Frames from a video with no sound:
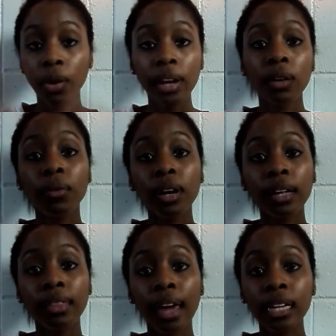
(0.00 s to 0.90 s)

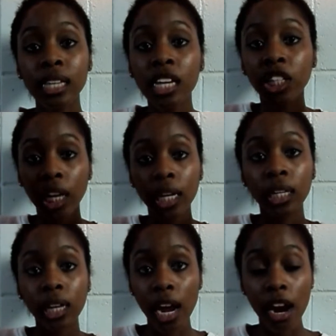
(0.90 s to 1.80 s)
anyone that is educated
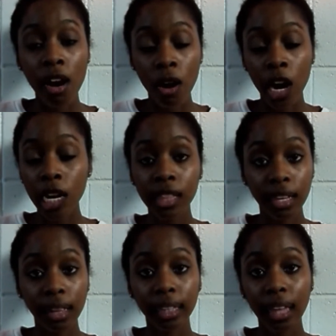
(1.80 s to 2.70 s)
in hair or
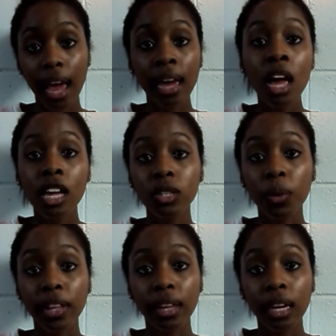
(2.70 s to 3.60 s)
anything like that is
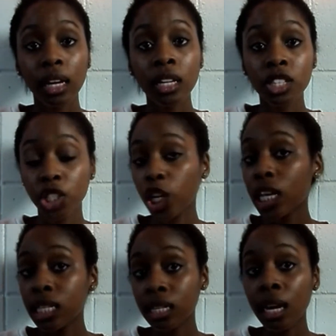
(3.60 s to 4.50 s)
why they
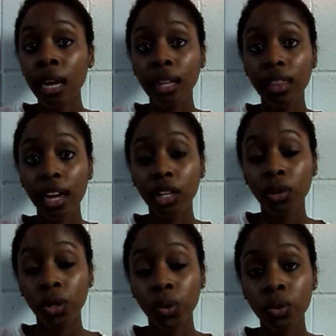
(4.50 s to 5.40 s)
suggest that
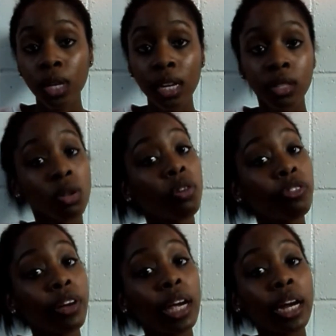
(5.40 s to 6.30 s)
you use a
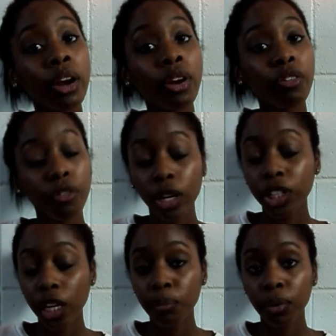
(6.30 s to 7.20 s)
sulfate-free
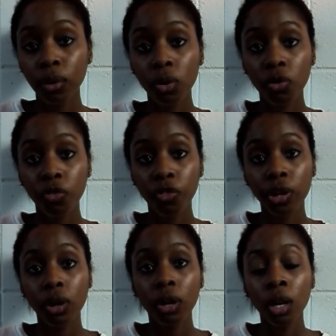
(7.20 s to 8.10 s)
shampoo for
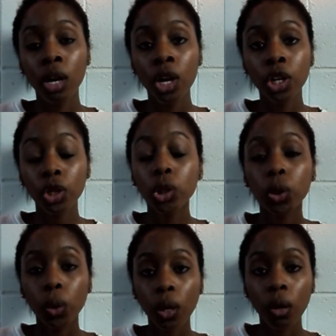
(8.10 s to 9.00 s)
your
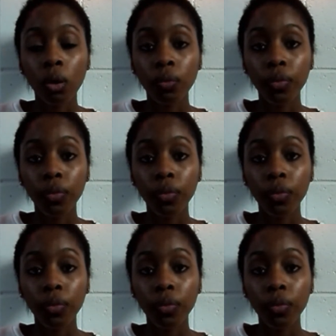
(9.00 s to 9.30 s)
usual